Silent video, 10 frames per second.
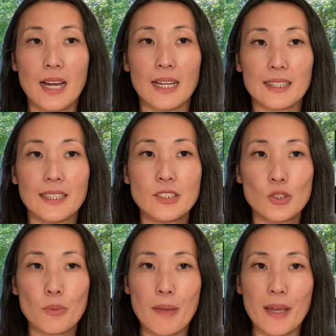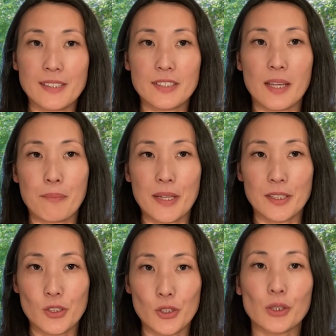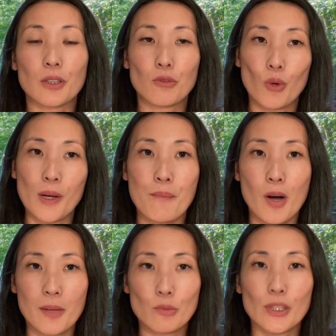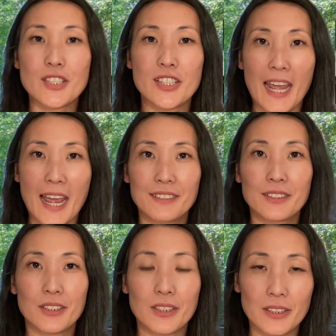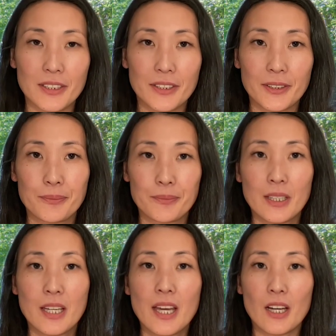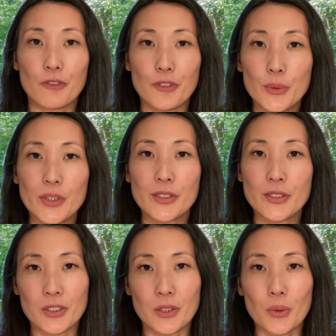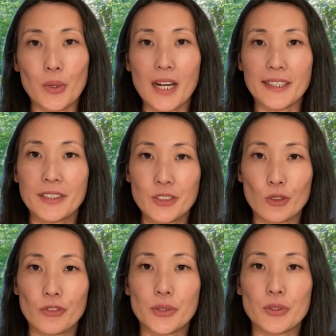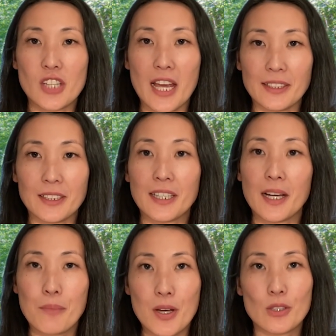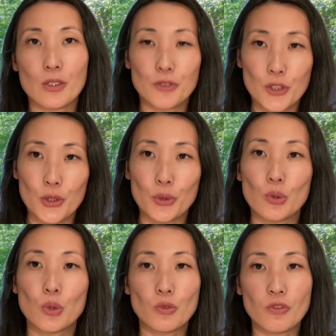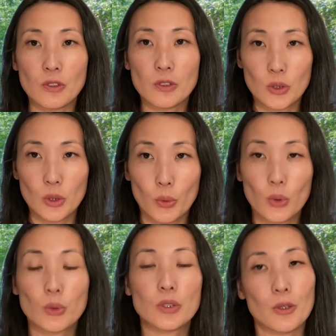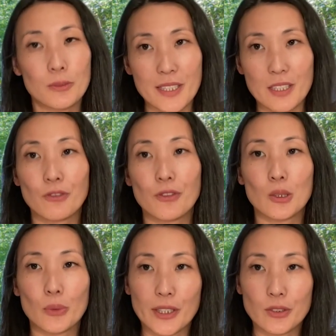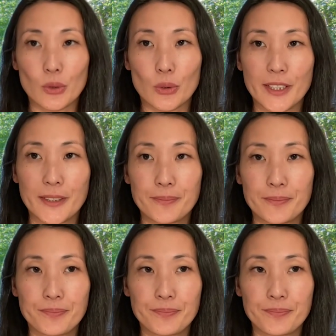I'd like to paint a picture of what mom rage can look like. A few years ago, I interviewed Shannon, a mother of two, who told me the following story.